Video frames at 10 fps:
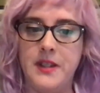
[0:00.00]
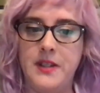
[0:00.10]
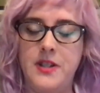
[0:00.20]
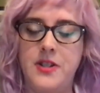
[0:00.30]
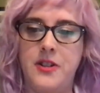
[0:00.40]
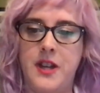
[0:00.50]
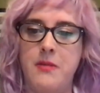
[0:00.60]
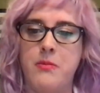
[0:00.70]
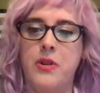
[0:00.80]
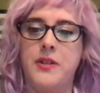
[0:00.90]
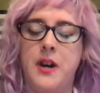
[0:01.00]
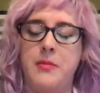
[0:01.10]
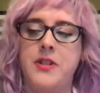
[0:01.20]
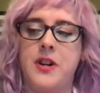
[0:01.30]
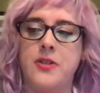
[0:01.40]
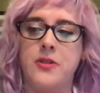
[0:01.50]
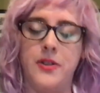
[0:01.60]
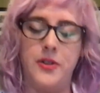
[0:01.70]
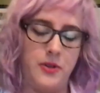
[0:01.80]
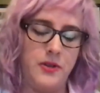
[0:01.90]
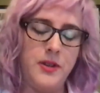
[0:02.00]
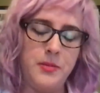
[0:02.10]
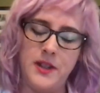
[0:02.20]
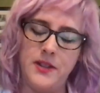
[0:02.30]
digital game world come and talk to our students because